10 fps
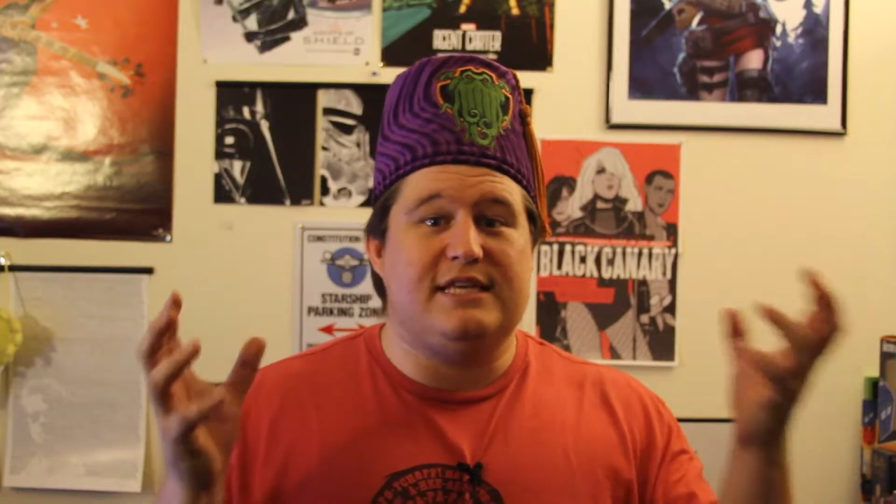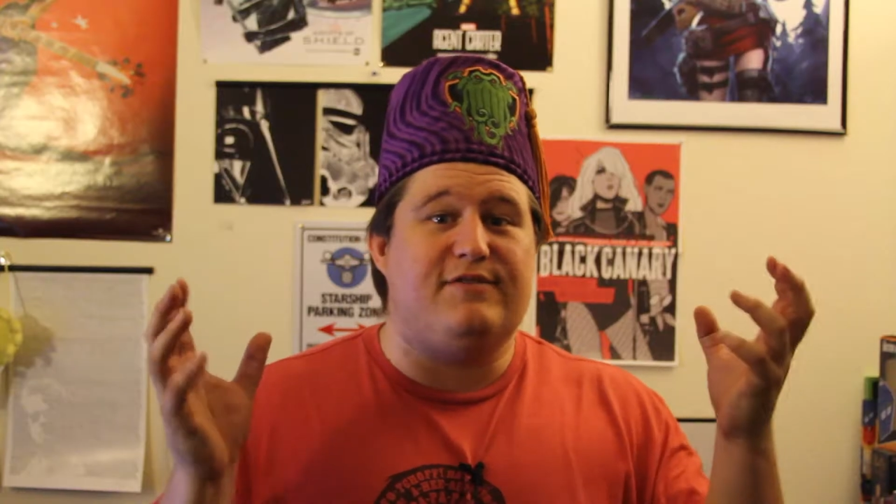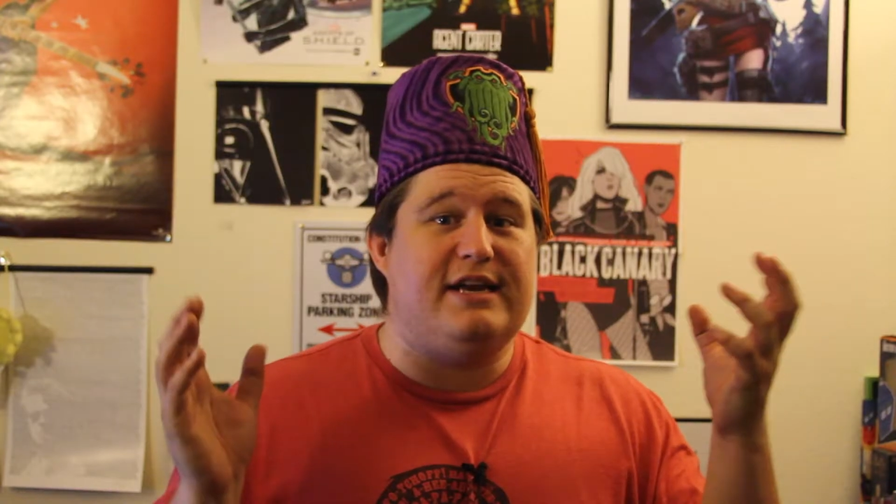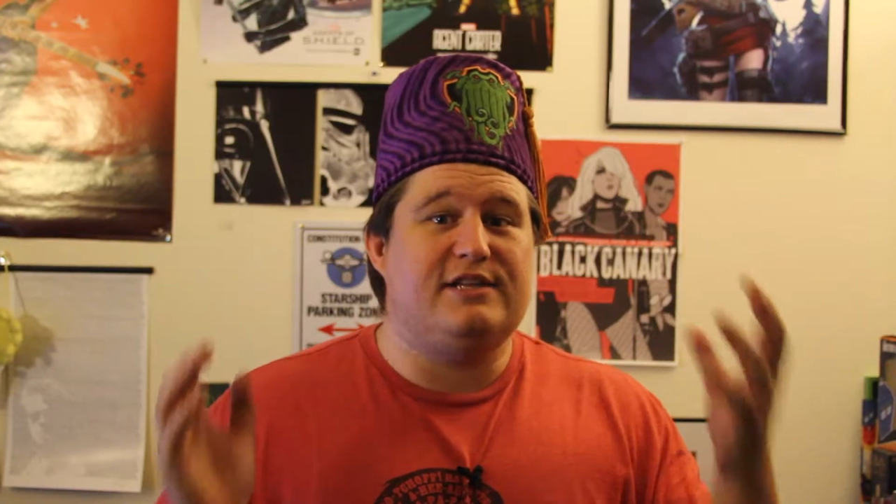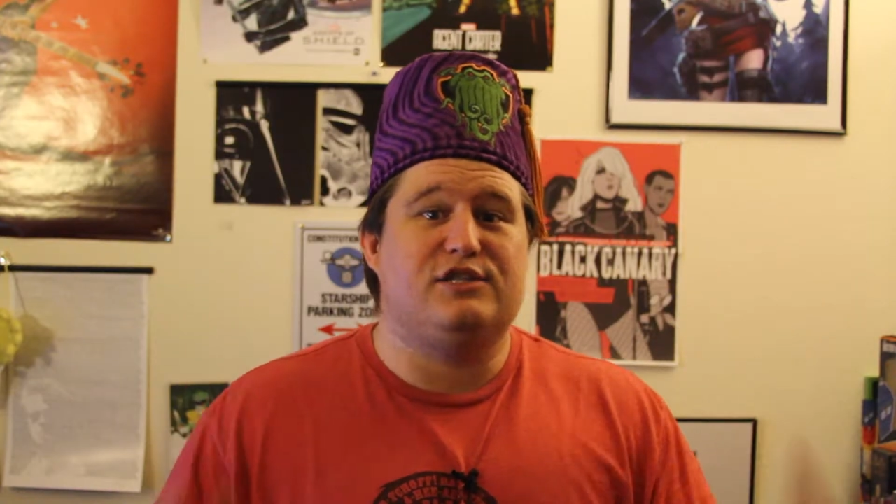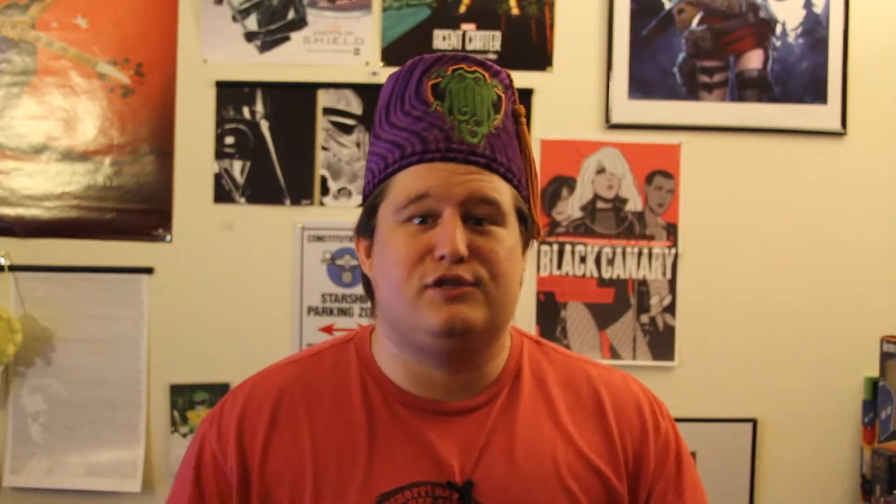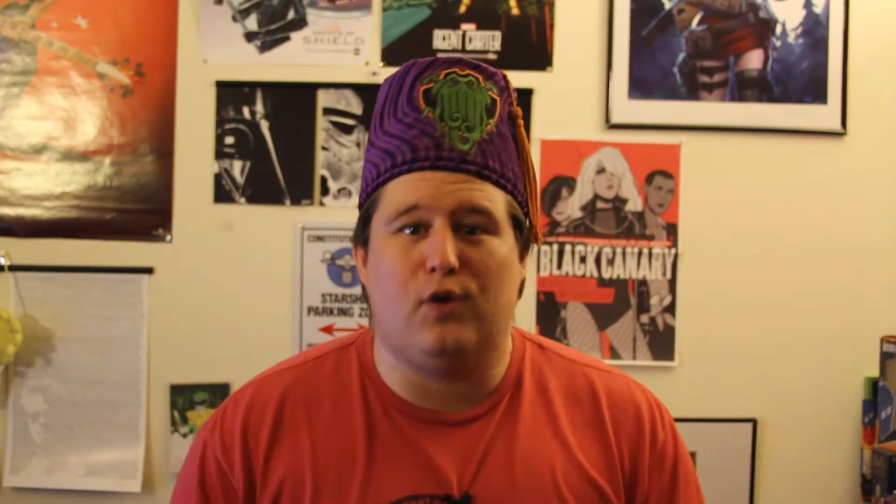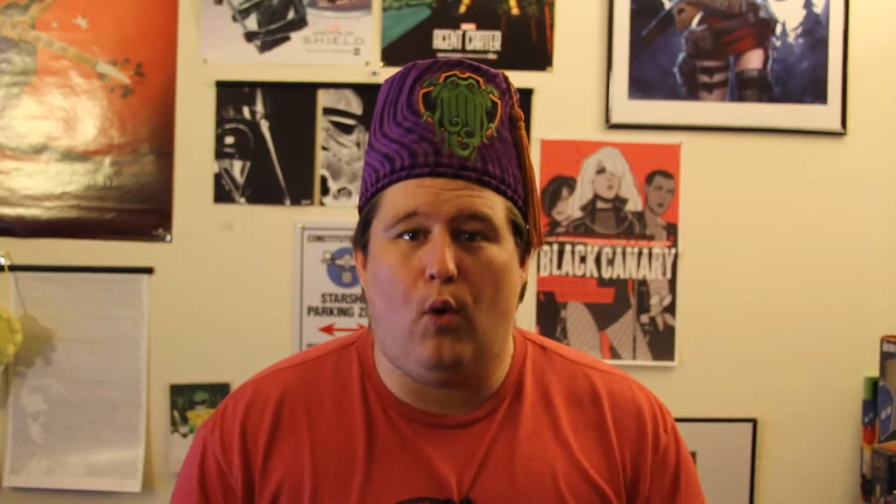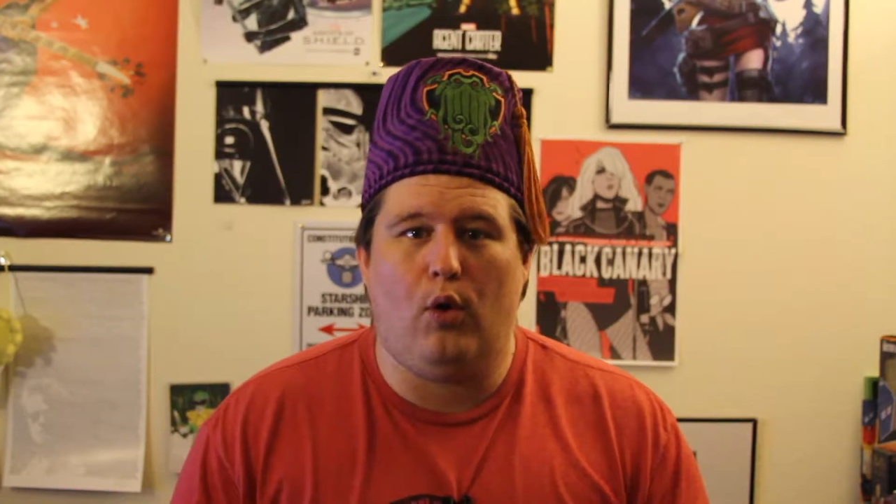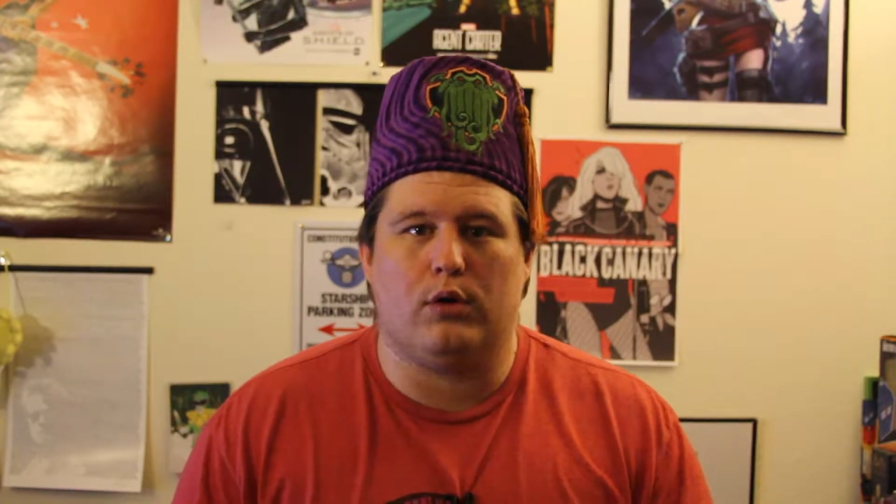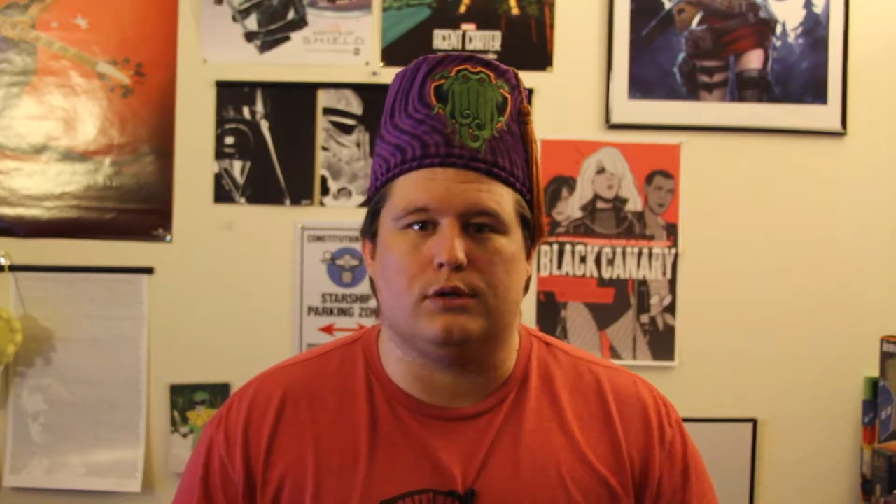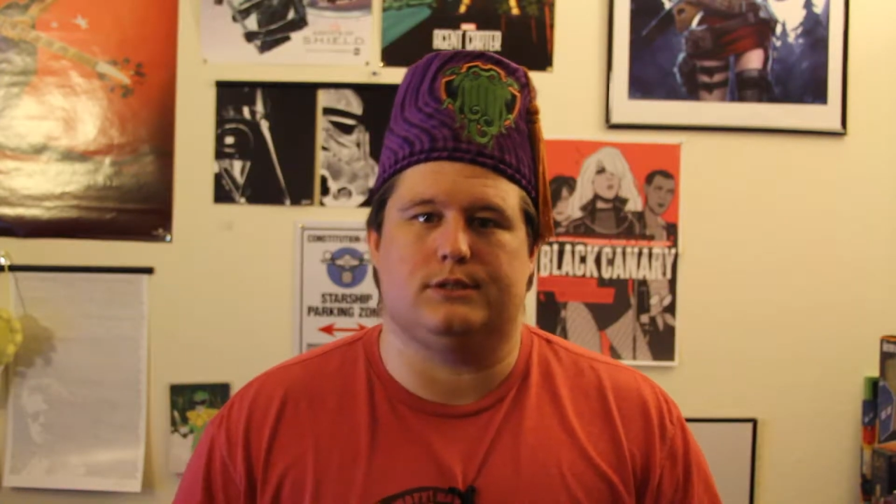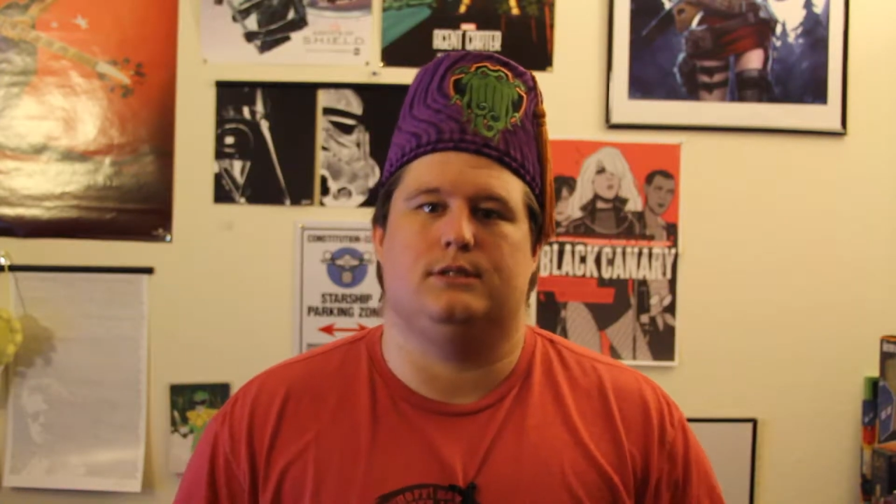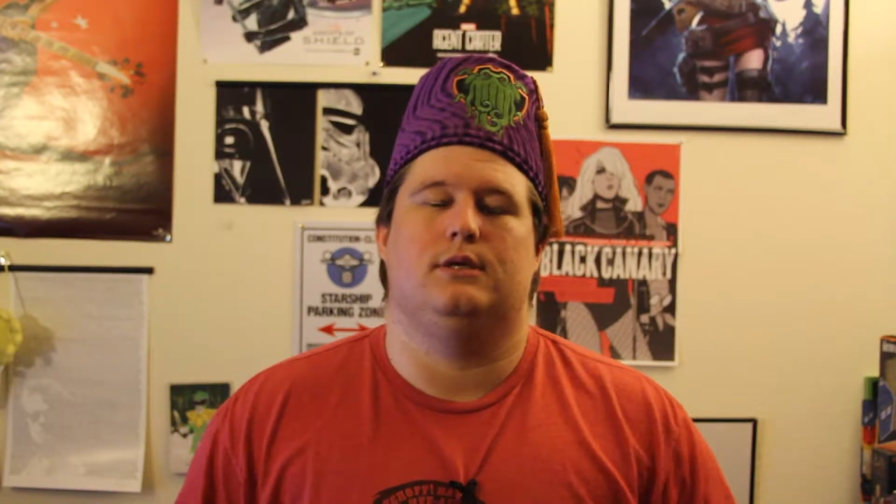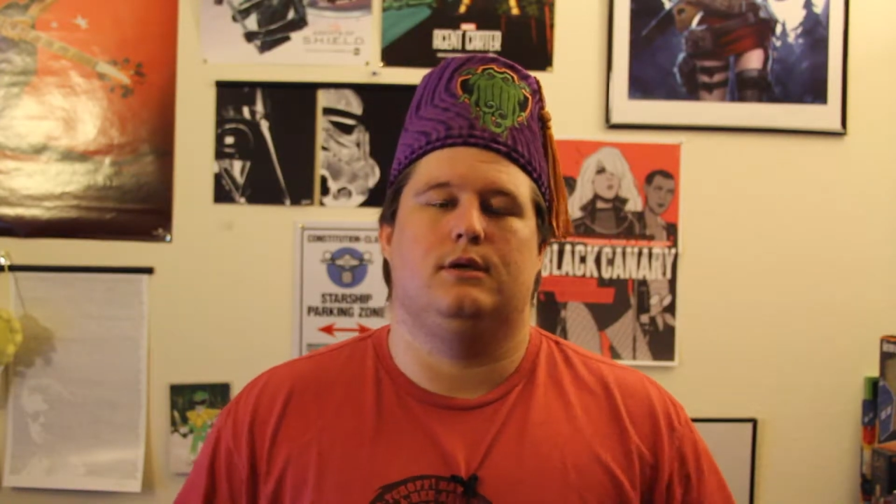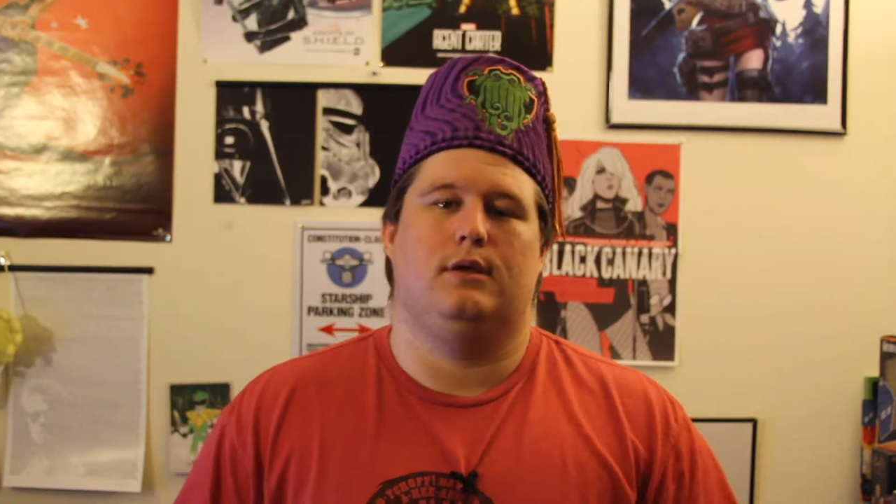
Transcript: even in stores?